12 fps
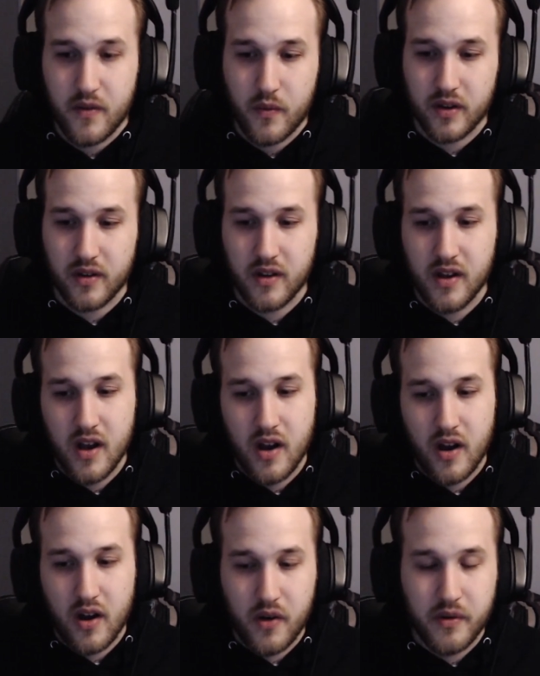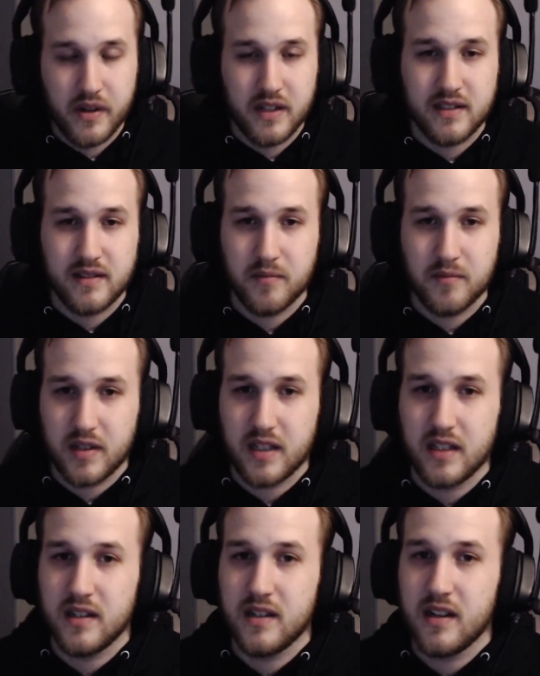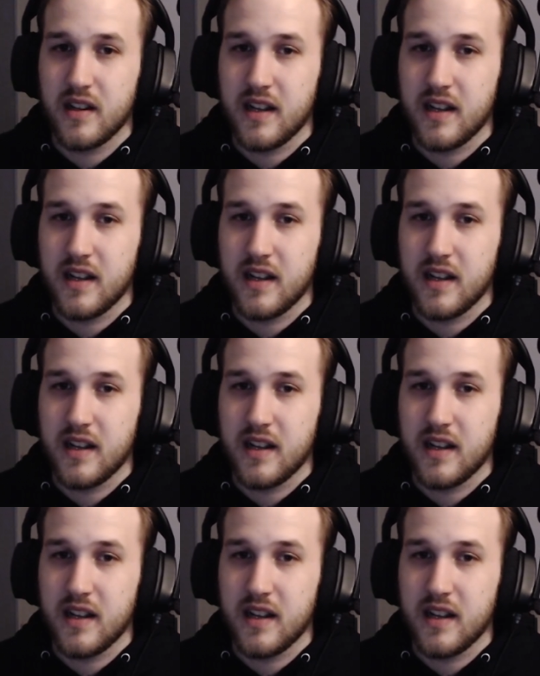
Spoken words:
Will always mean